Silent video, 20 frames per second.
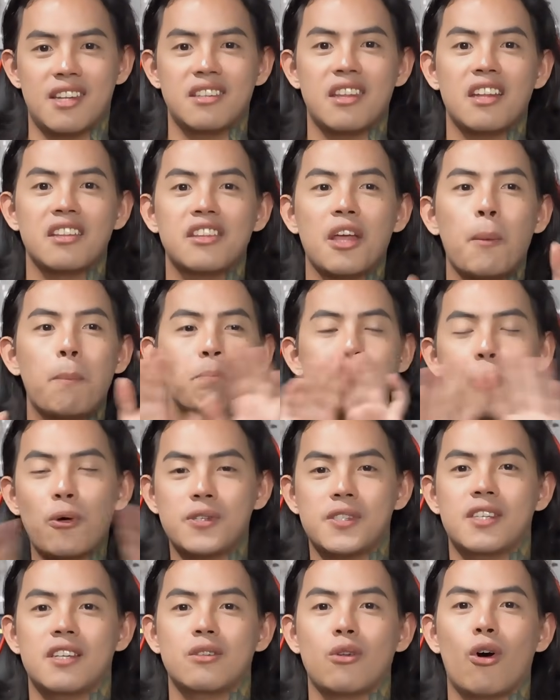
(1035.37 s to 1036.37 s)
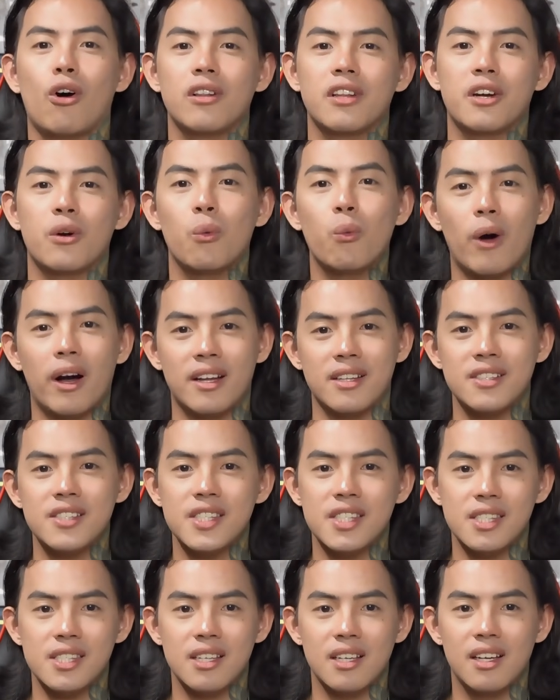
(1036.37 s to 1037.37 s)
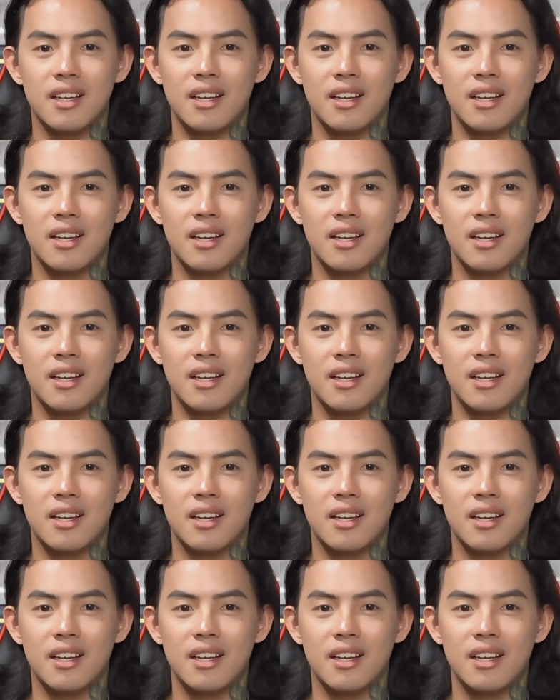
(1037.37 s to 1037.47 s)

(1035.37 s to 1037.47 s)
and then they post it all at once